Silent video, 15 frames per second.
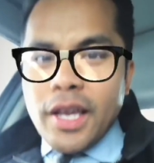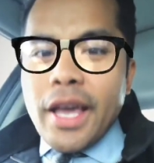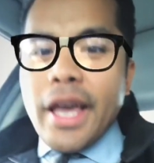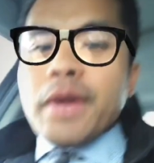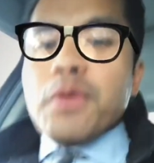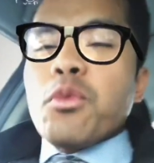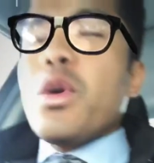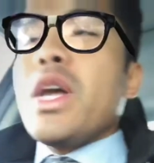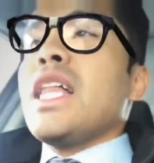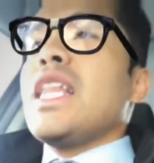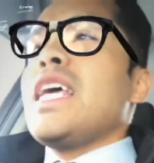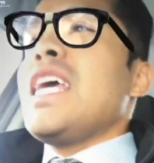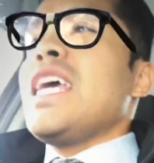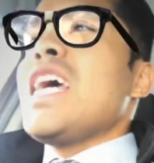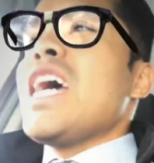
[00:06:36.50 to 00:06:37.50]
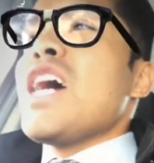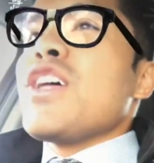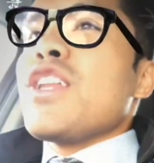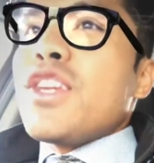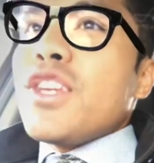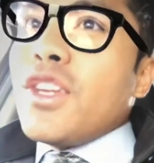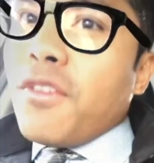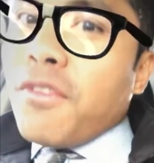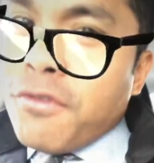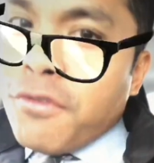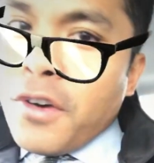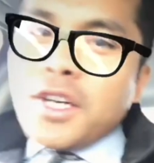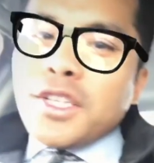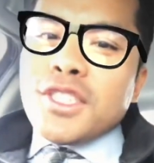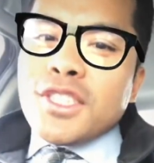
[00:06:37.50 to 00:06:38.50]
And really, the
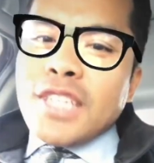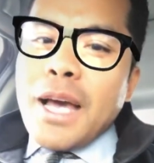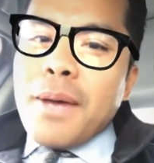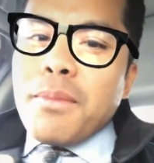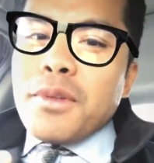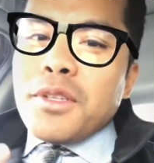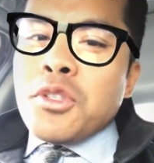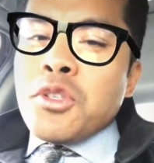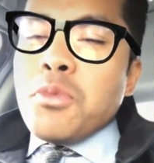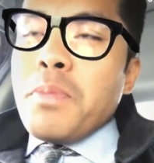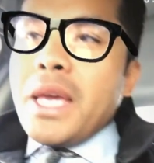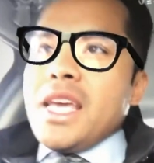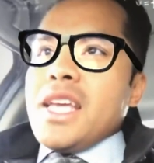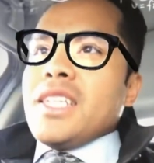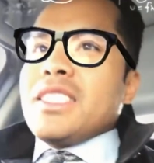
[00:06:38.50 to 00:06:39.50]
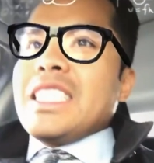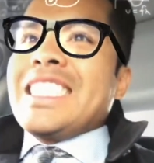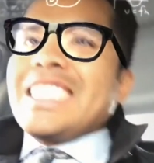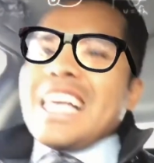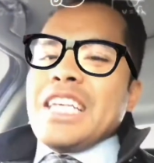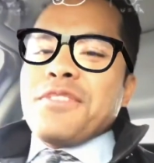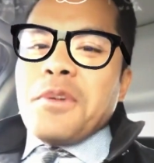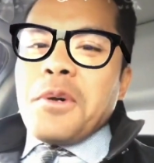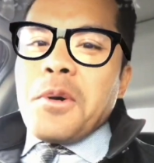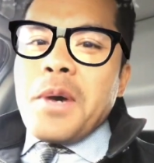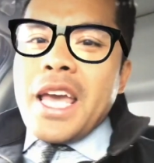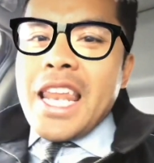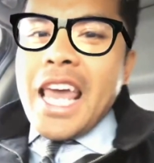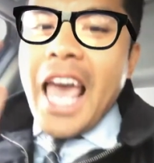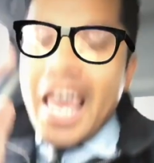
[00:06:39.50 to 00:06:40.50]
first step to being successful
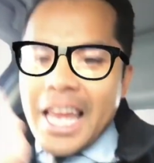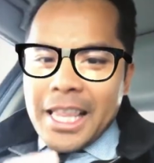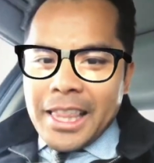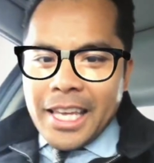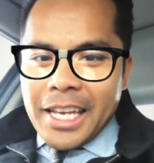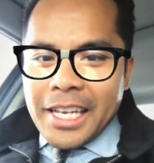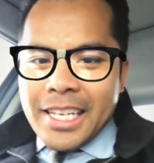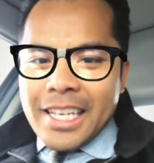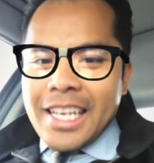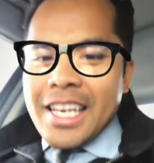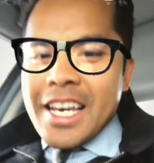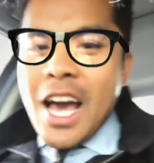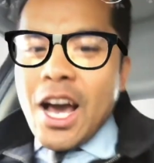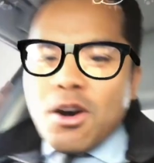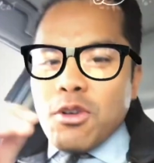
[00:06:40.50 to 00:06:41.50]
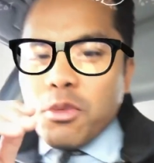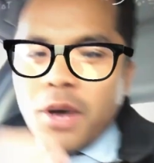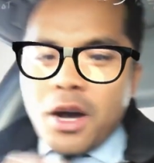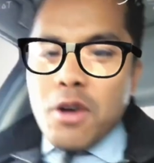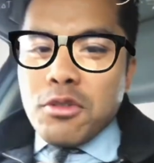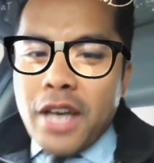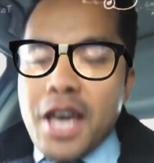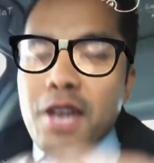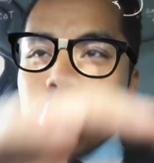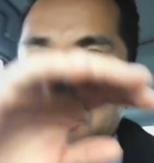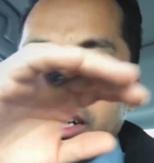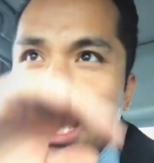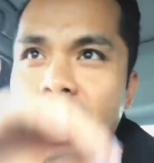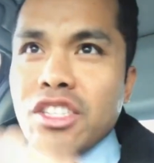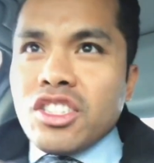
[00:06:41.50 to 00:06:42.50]
in anything, health, wealth, and
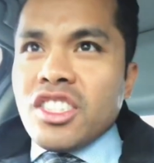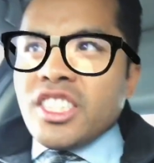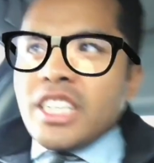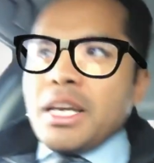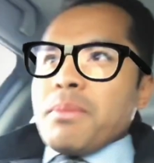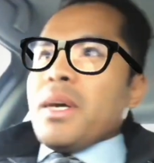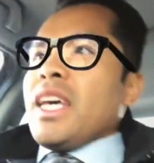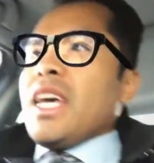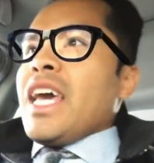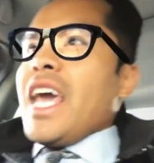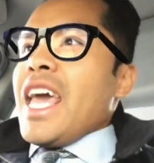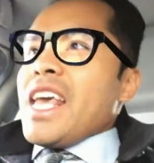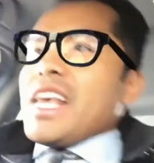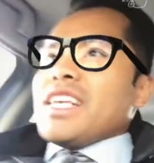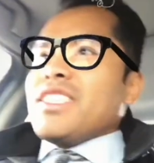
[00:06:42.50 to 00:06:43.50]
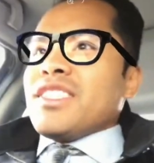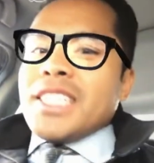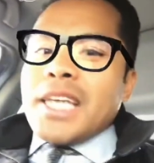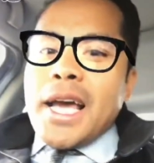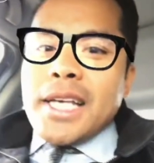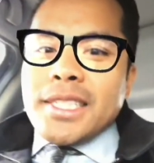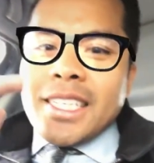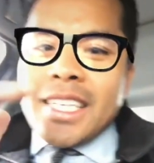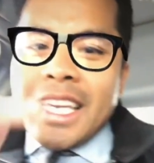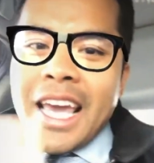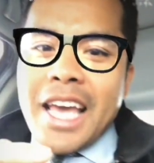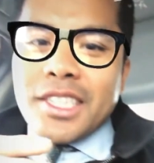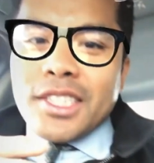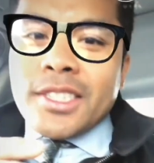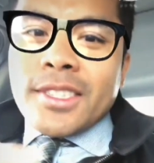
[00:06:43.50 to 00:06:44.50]
relationship, is just
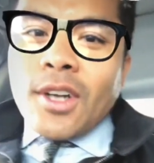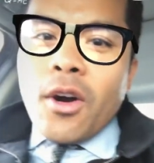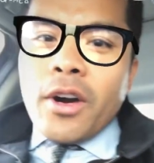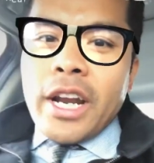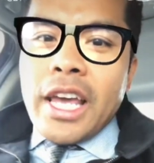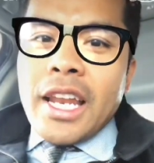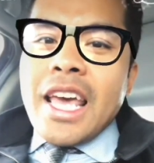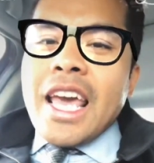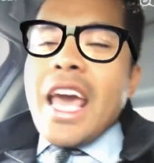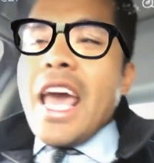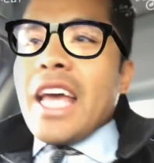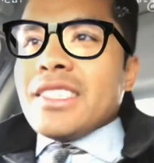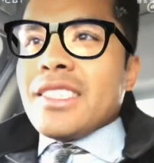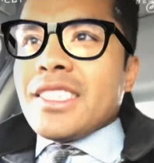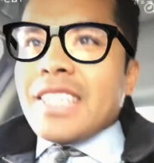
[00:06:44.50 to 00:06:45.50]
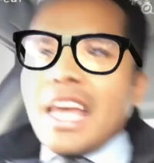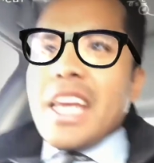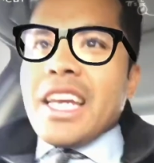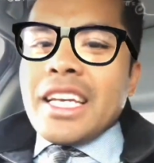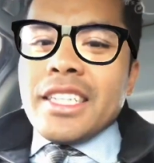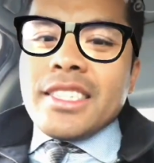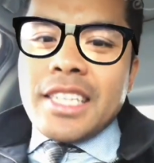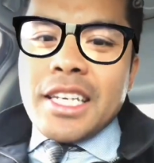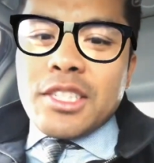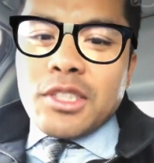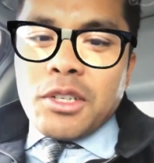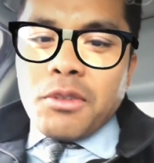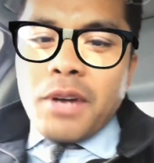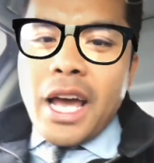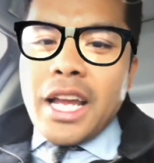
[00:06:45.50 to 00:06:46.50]
get started and stay
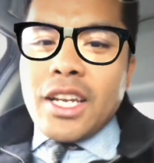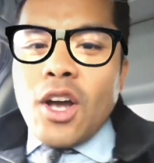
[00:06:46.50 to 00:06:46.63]
consistent, right?